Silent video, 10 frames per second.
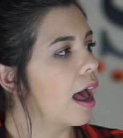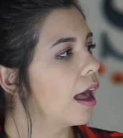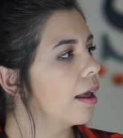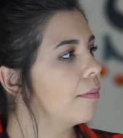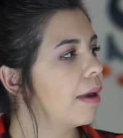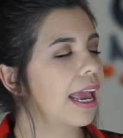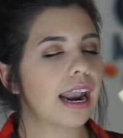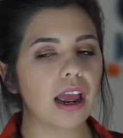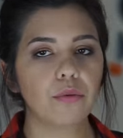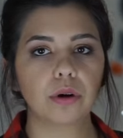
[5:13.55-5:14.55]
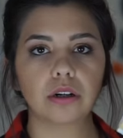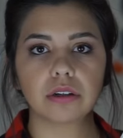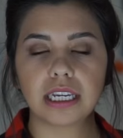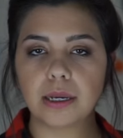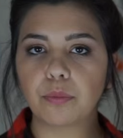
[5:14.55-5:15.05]
Um, and I
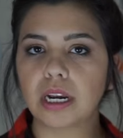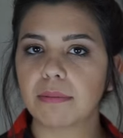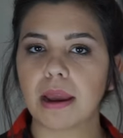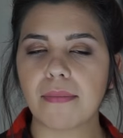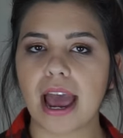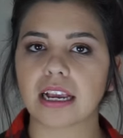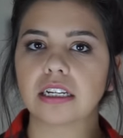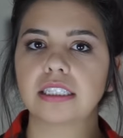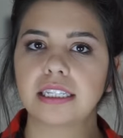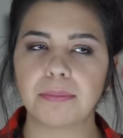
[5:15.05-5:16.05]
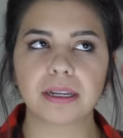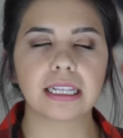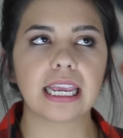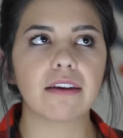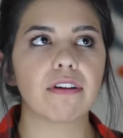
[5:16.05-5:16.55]
will keep one in my bag because
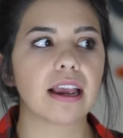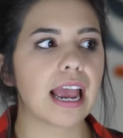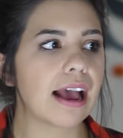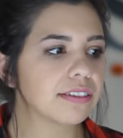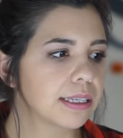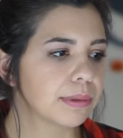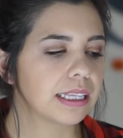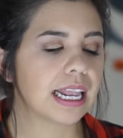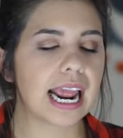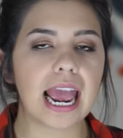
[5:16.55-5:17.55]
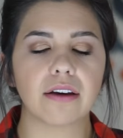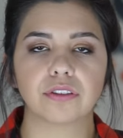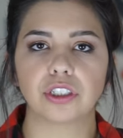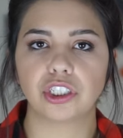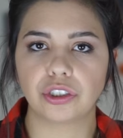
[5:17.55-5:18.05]
typically if I have something that I have
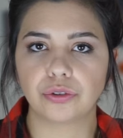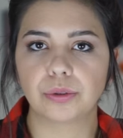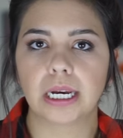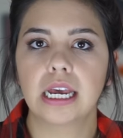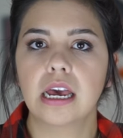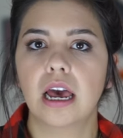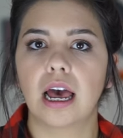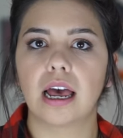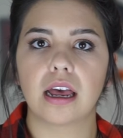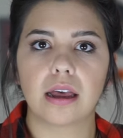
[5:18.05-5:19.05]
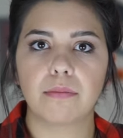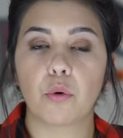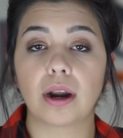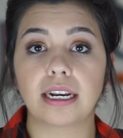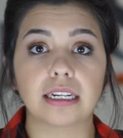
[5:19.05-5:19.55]
to do um,
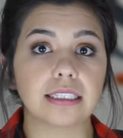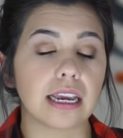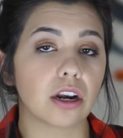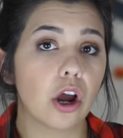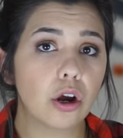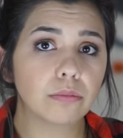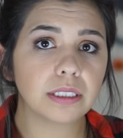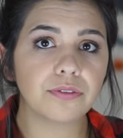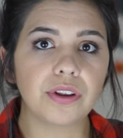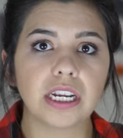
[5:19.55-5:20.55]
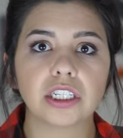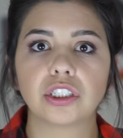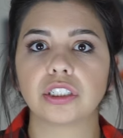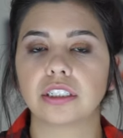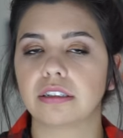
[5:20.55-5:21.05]
or I need to take it home to
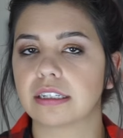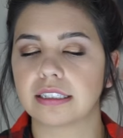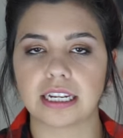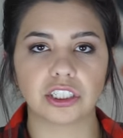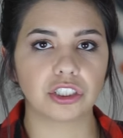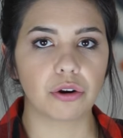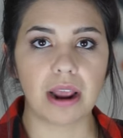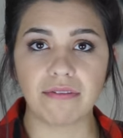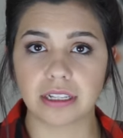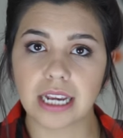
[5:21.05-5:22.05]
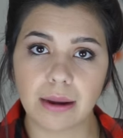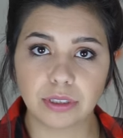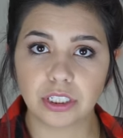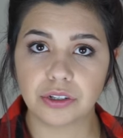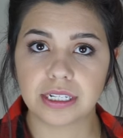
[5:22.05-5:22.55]
finish because I just don't have the time
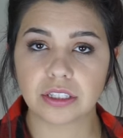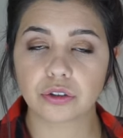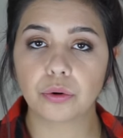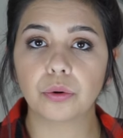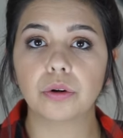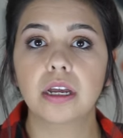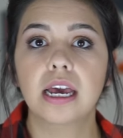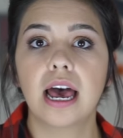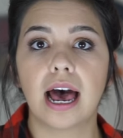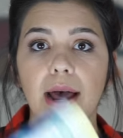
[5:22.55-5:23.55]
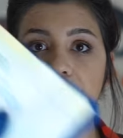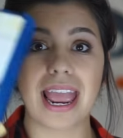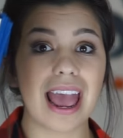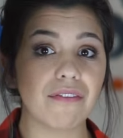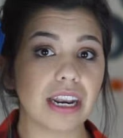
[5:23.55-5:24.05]
to do it at school, um, I
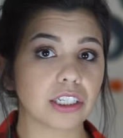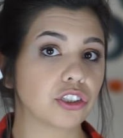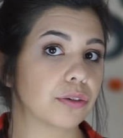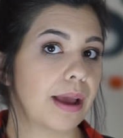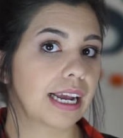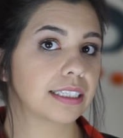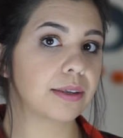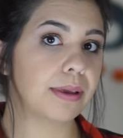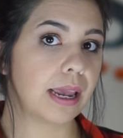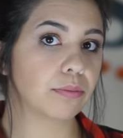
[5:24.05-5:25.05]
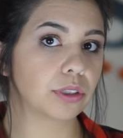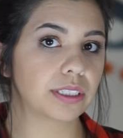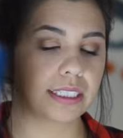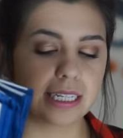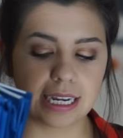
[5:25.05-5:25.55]
have an extra bag to be able
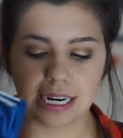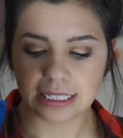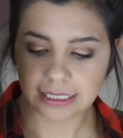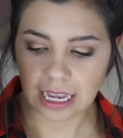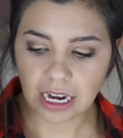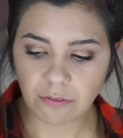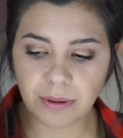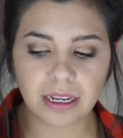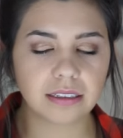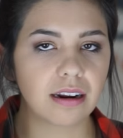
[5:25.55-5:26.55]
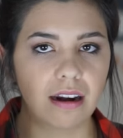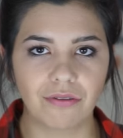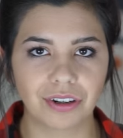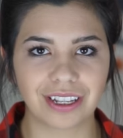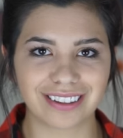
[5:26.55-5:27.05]
to stick it inside of because not
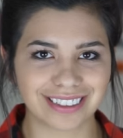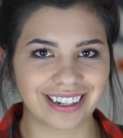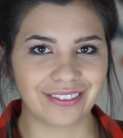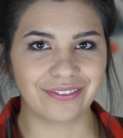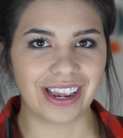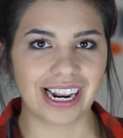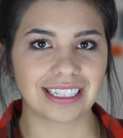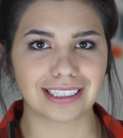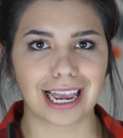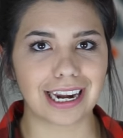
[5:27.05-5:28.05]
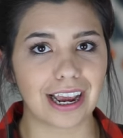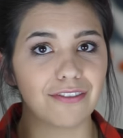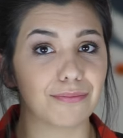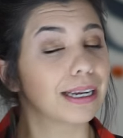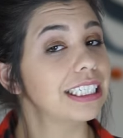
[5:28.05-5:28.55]
everything is going to fit inside
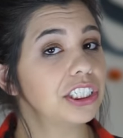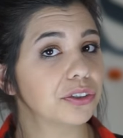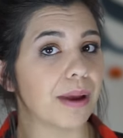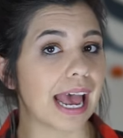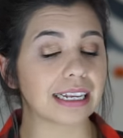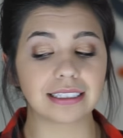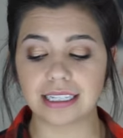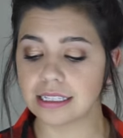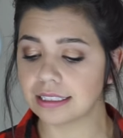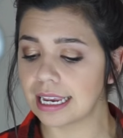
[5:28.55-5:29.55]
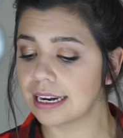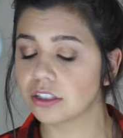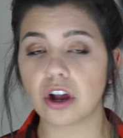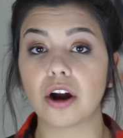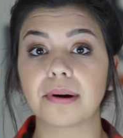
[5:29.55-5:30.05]
of my teacher bag since it
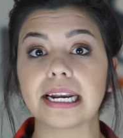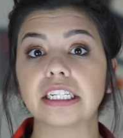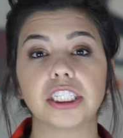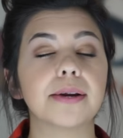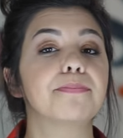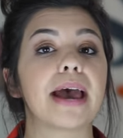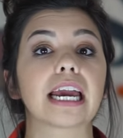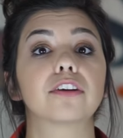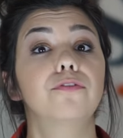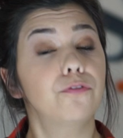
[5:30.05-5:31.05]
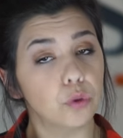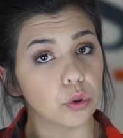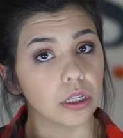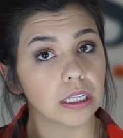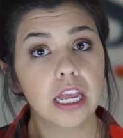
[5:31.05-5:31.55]
is already jam-packed
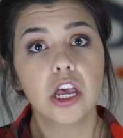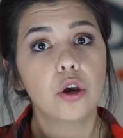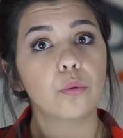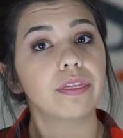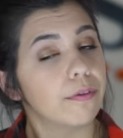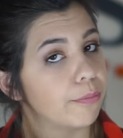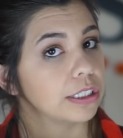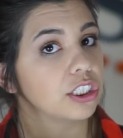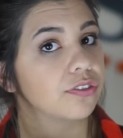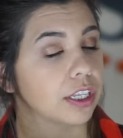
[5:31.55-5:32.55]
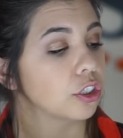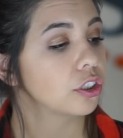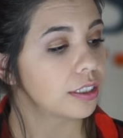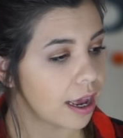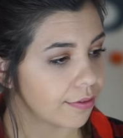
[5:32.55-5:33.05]
full with a bunch of other
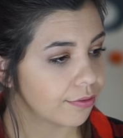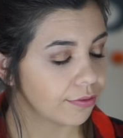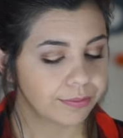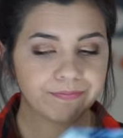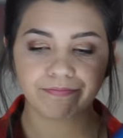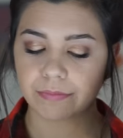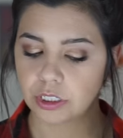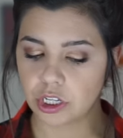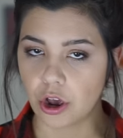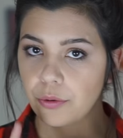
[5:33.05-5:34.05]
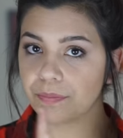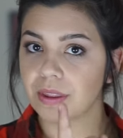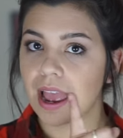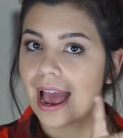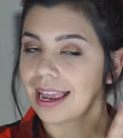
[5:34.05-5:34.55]
stuff. So
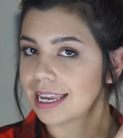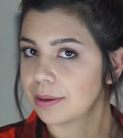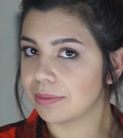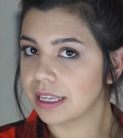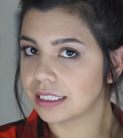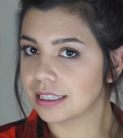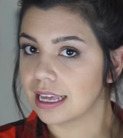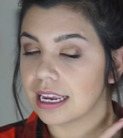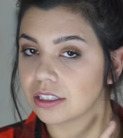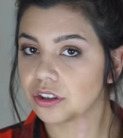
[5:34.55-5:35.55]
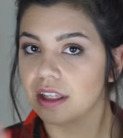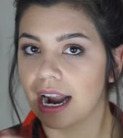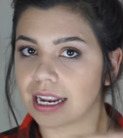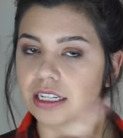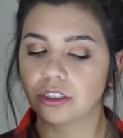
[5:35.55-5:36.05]
I keep this thing so
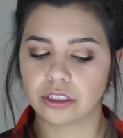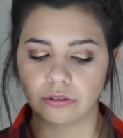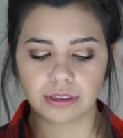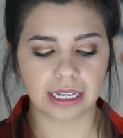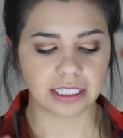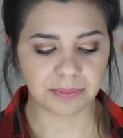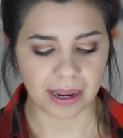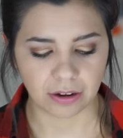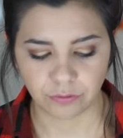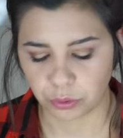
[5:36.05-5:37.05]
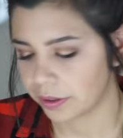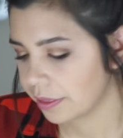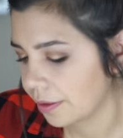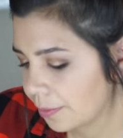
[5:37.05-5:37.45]
that I can tote things back and forth.